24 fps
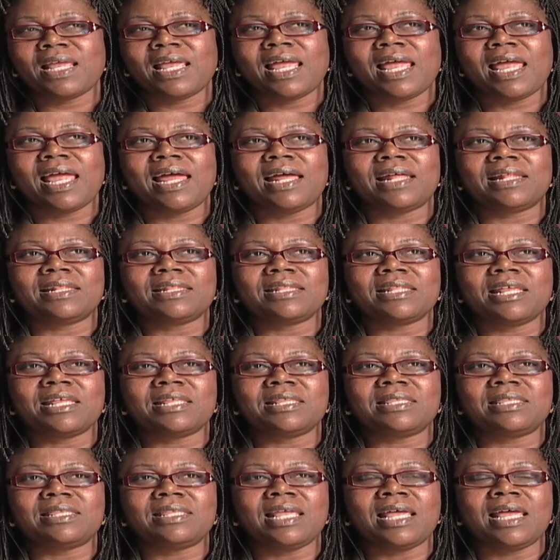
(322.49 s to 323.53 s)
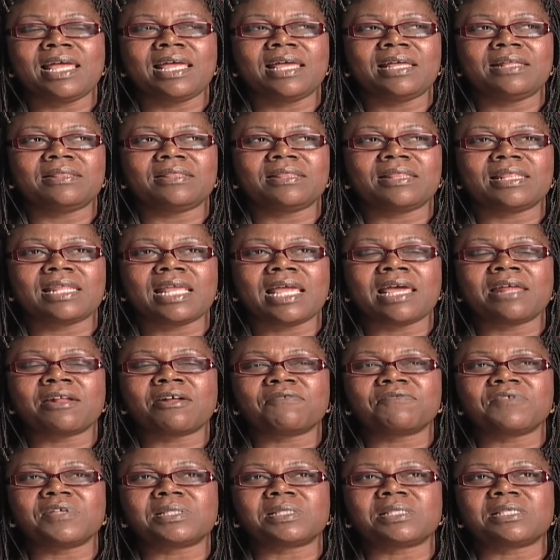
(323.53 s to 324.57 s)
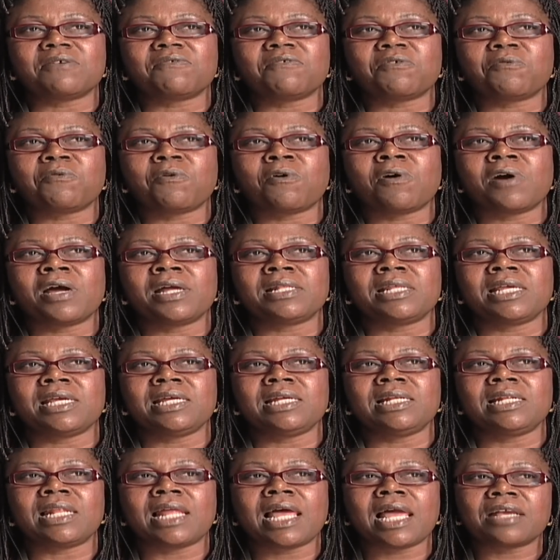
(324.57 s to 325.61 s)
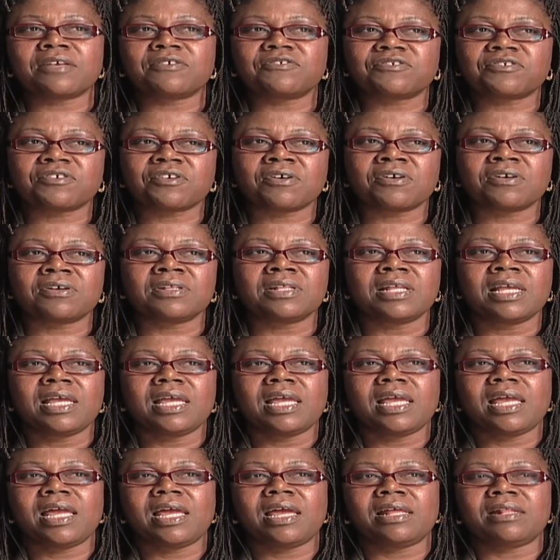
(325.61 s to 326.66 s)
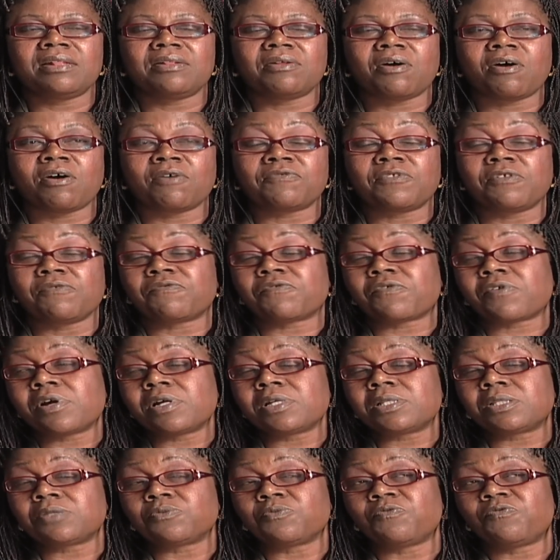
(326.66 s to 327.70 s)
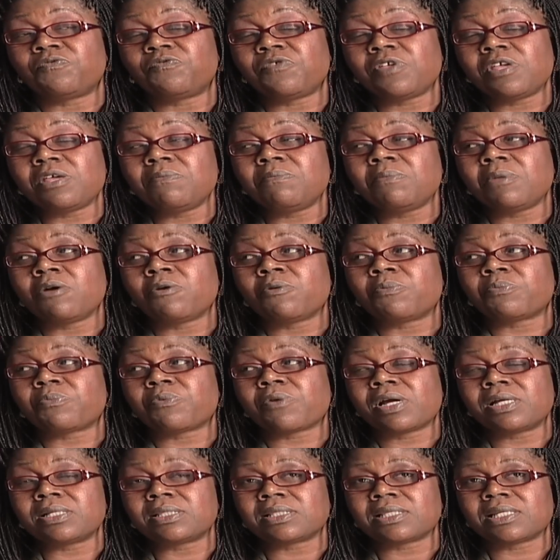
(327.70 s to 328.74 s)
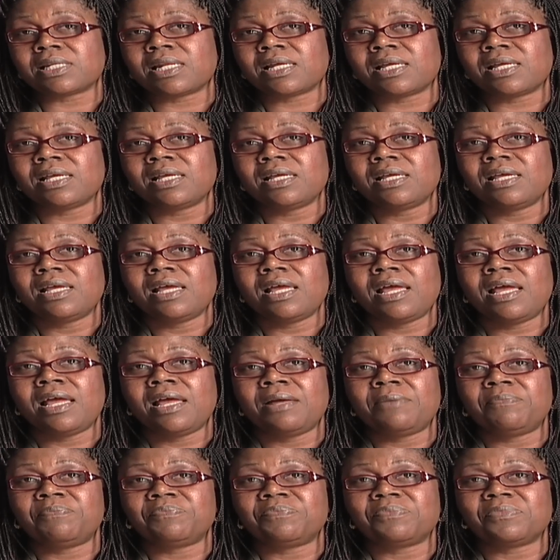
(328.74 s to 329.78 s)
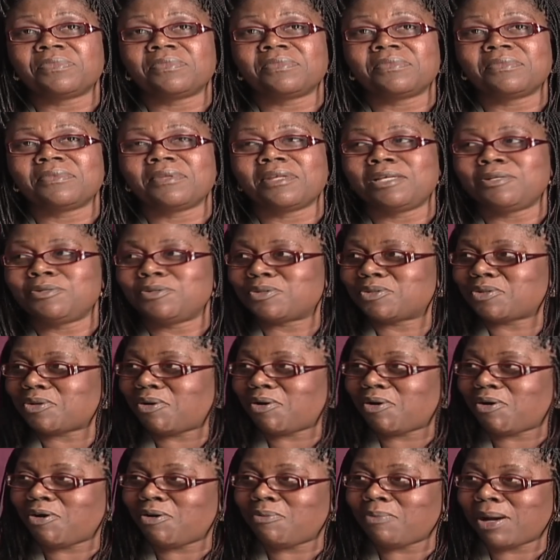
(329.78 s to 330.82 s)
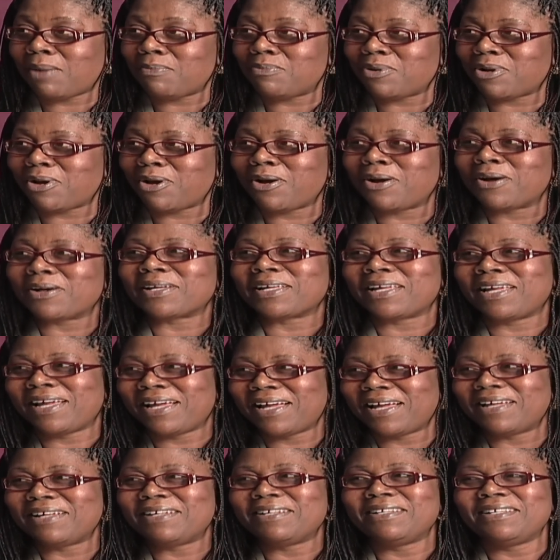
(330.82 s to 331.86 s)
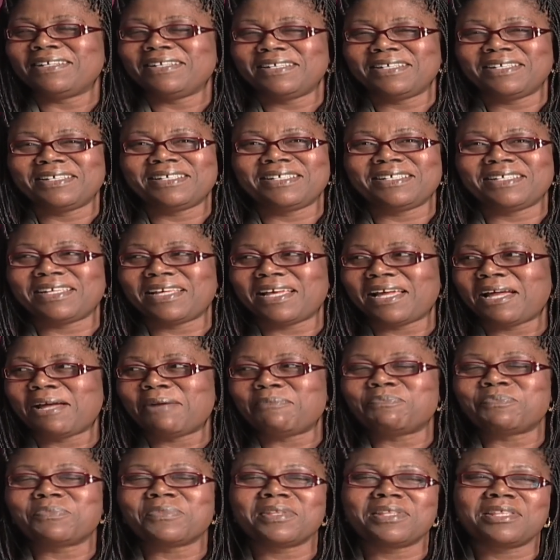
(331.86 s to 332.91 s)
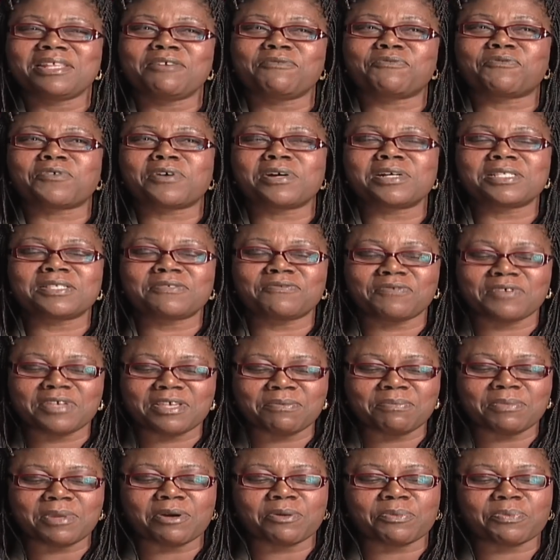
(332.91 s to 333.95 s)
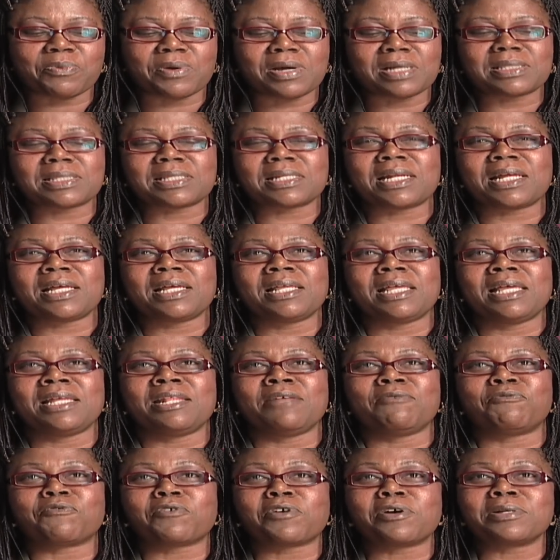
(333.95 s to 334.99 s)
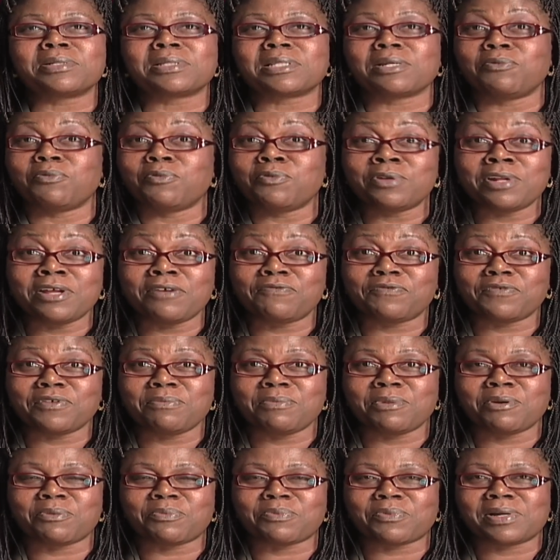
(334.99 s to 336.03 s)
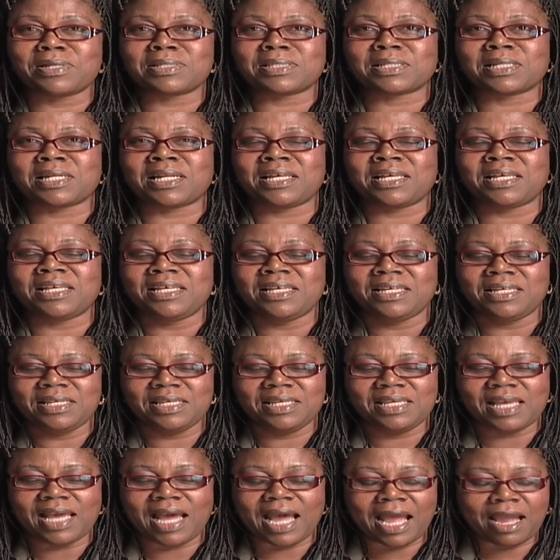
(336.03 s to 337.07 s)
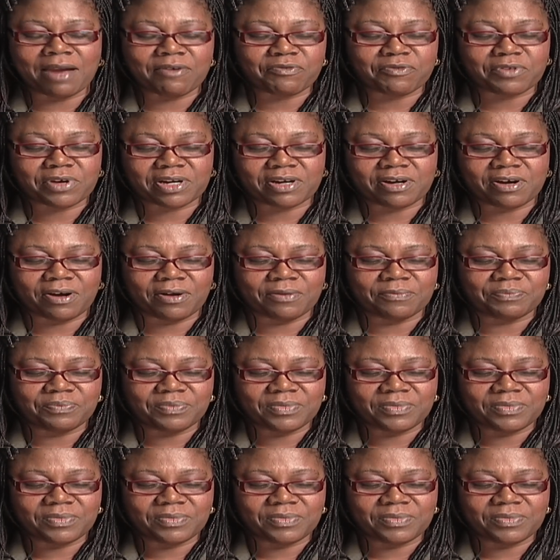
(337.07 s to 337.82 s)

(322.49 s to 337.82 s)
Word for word: And the, then the end of the Civil War and the election and of the first female president and, and you saw her on I my wanted, blog. Yeah, yeah, I wanted to ask you about yeah, her. We'll talk the first female president and the first and only female president in Africa,